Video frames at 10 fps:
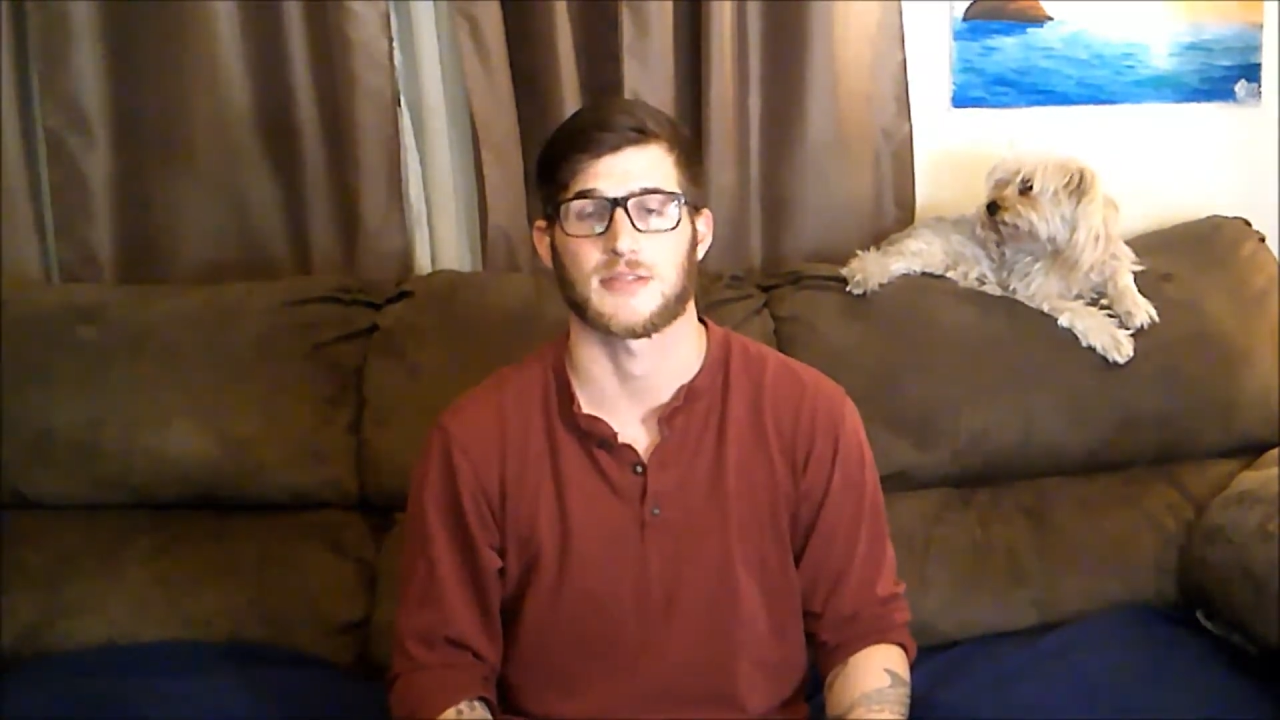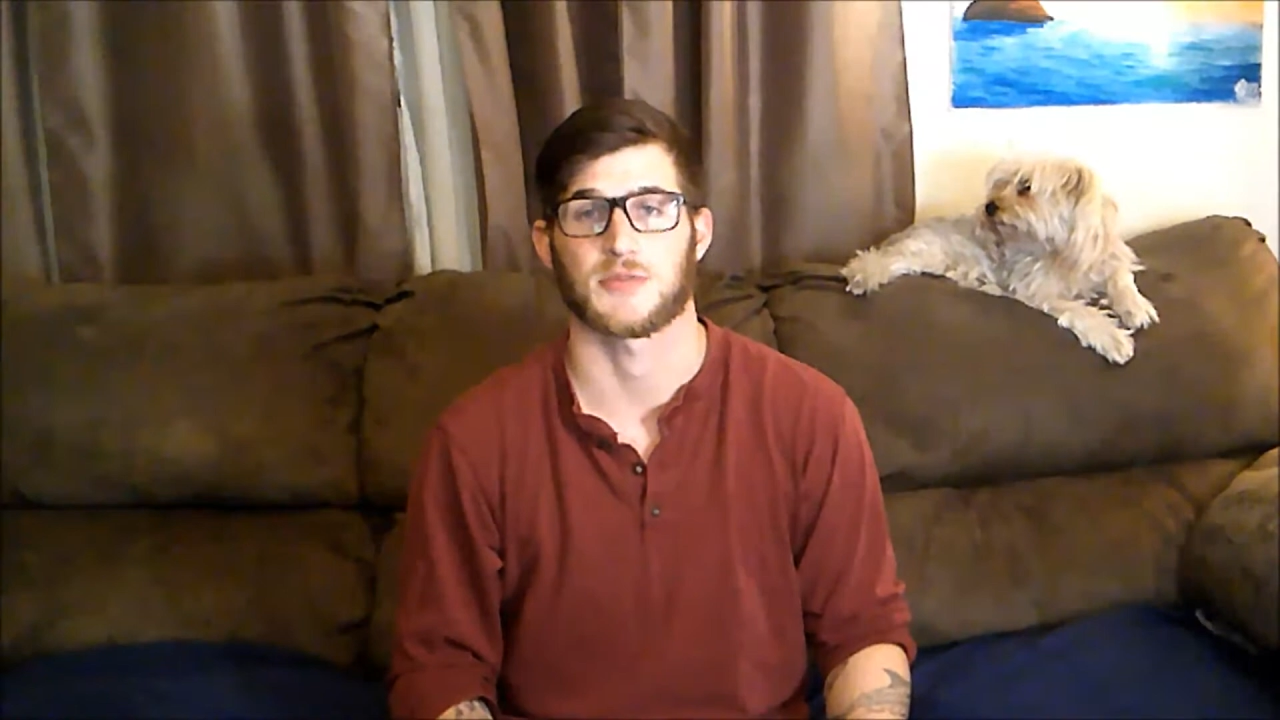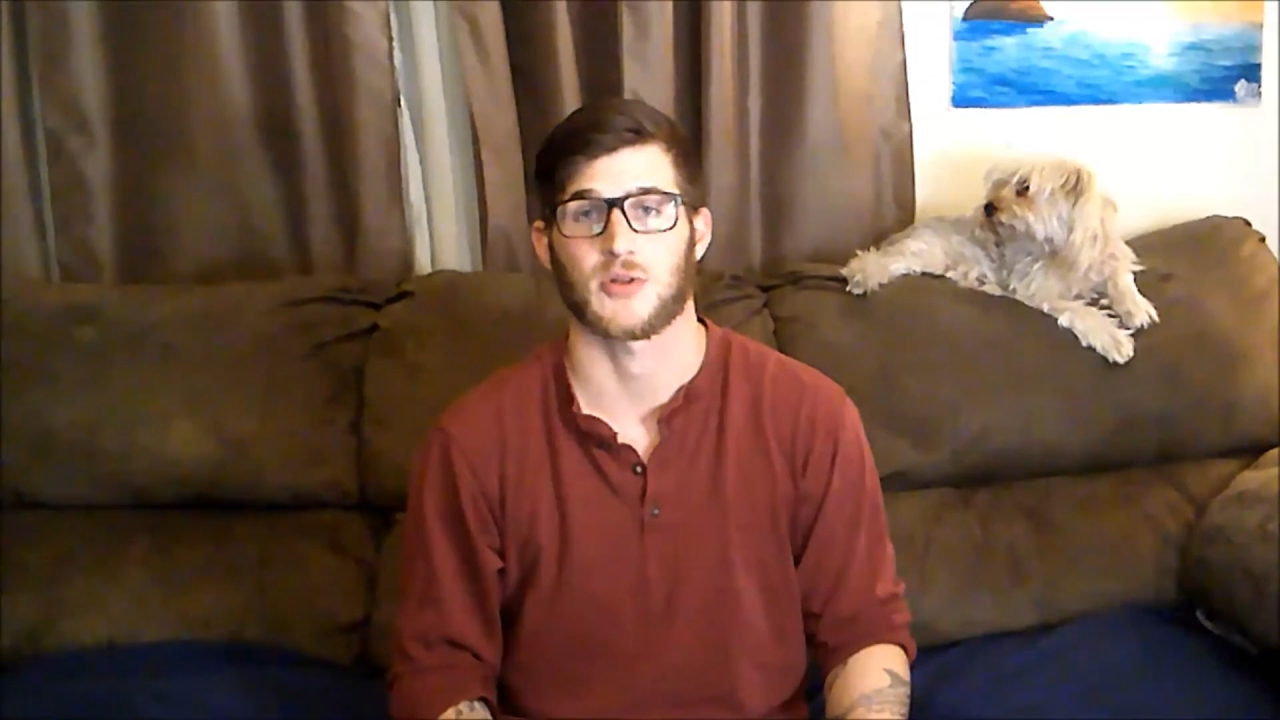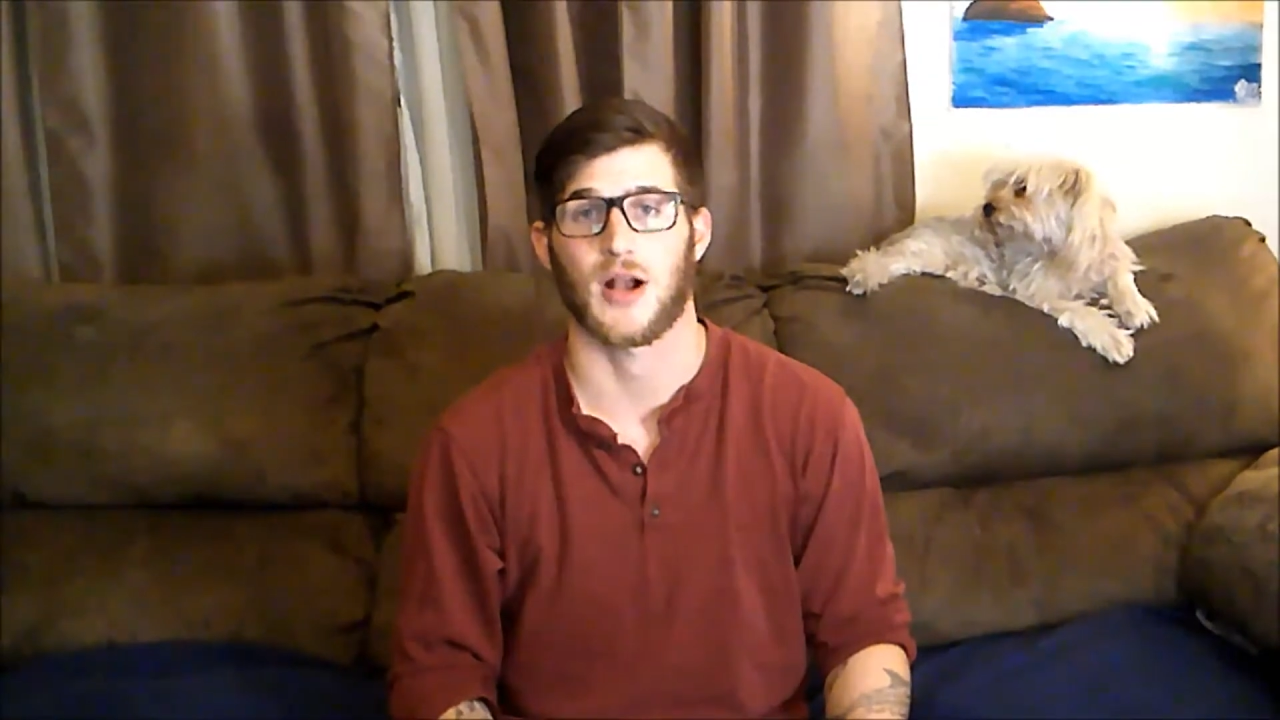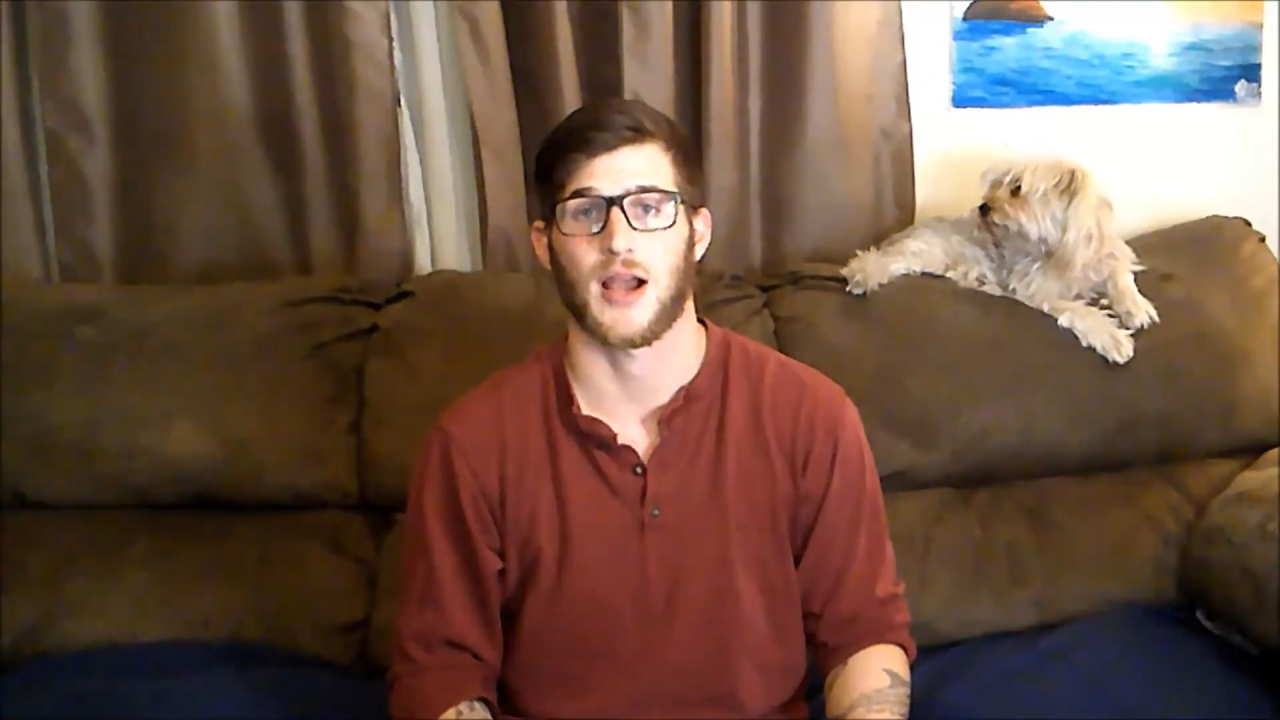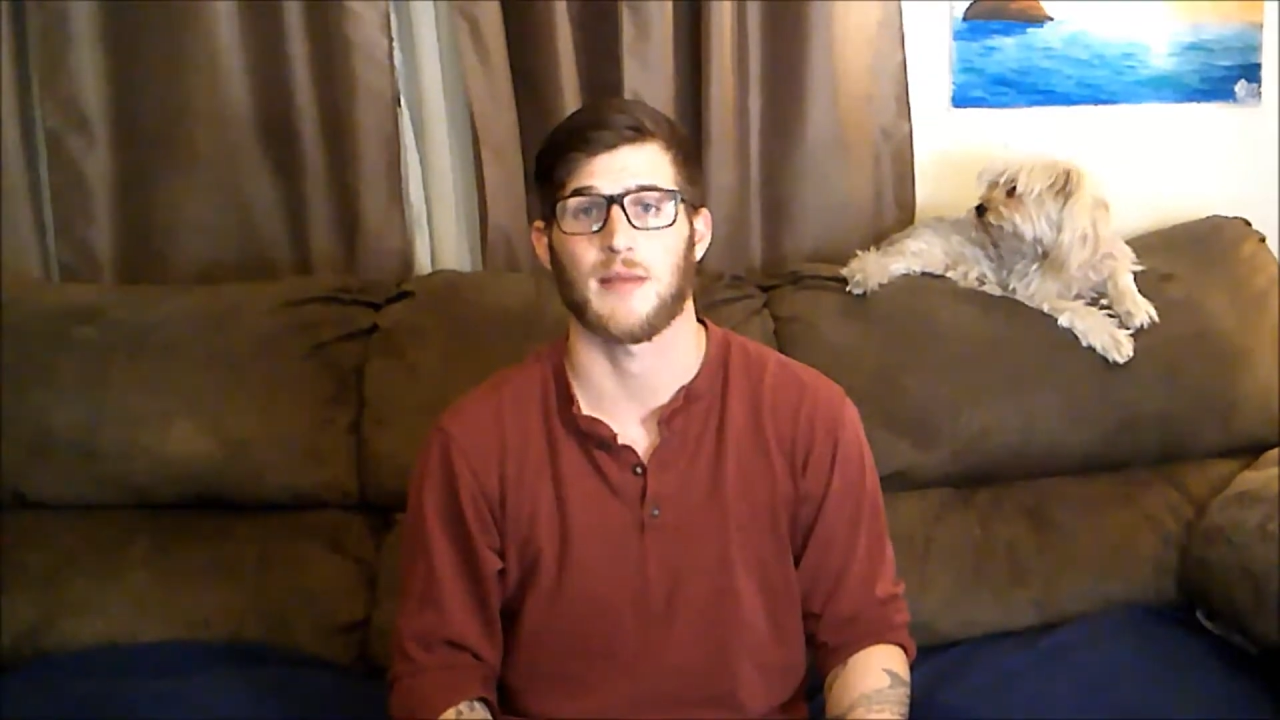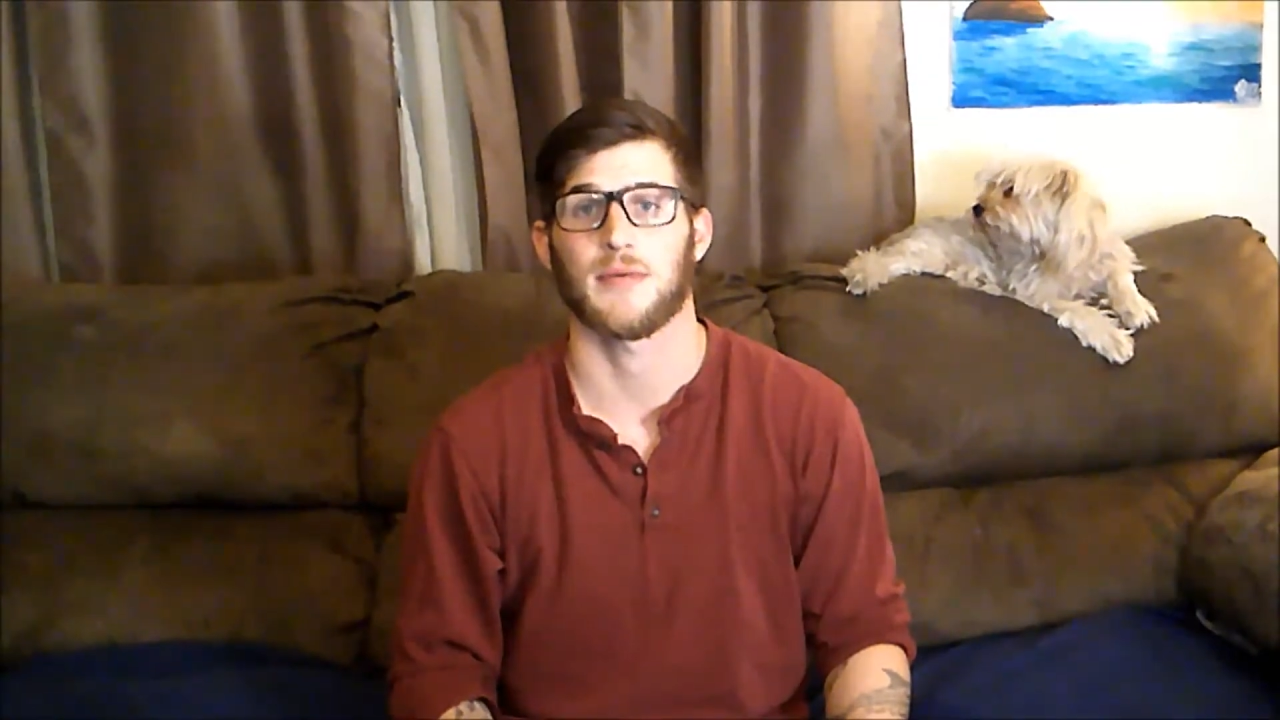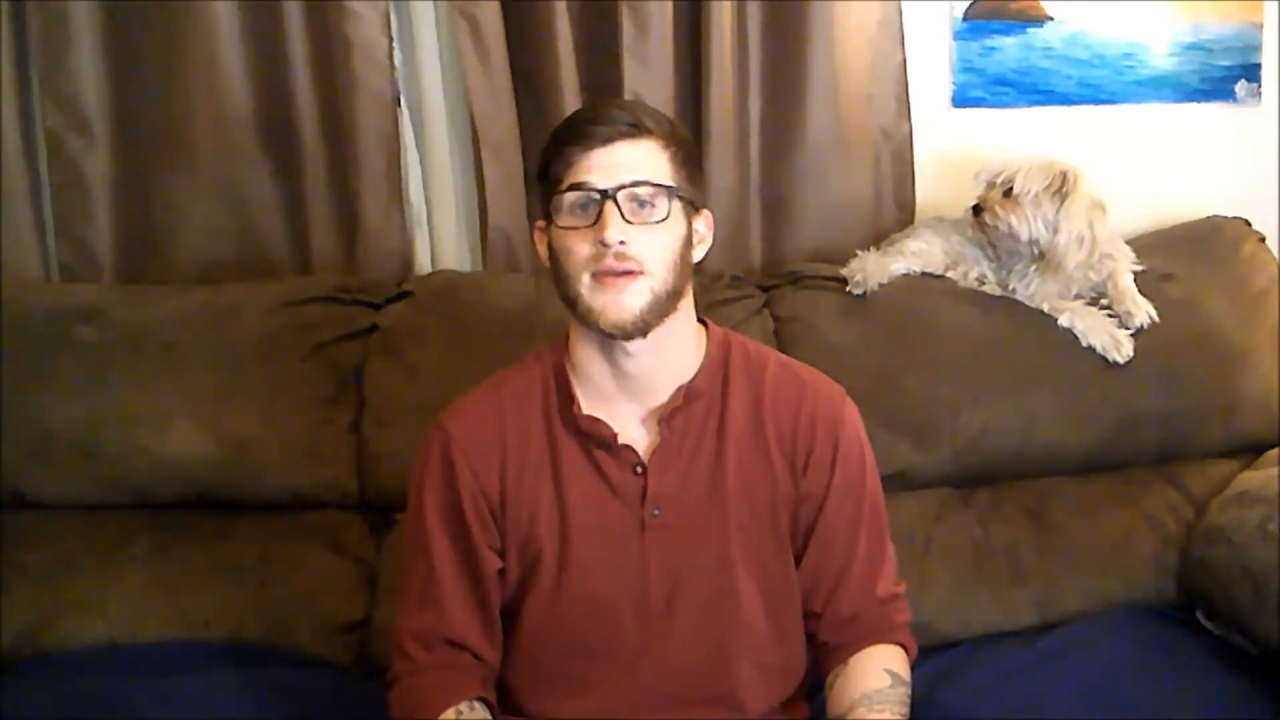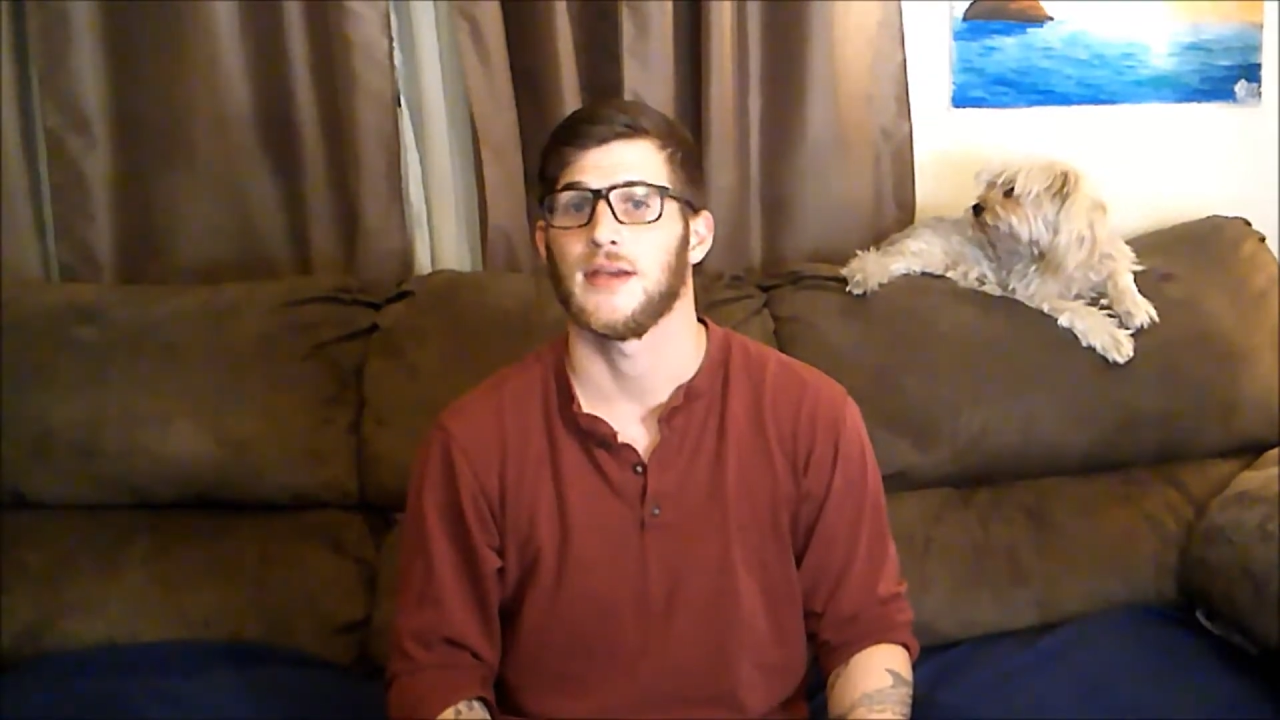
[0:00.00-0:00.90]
subscribe